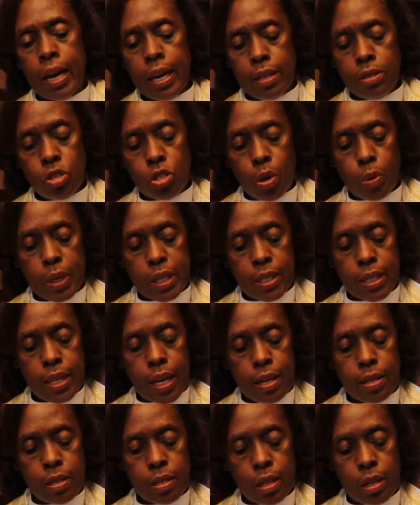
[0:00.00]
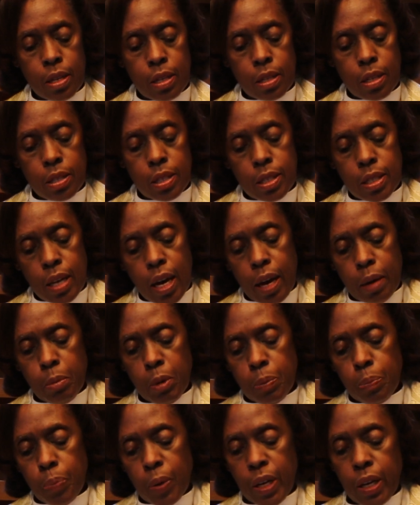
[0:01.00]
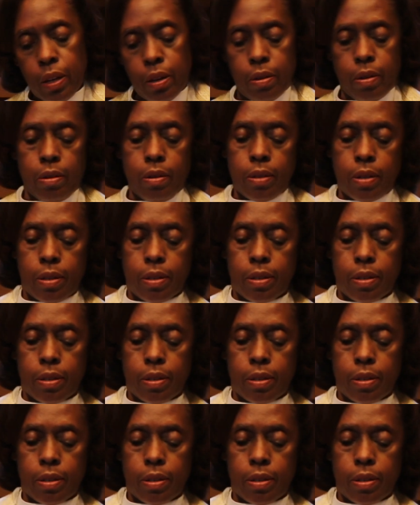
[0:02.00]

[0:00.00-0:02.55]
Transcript: And so he says to Simon Peter,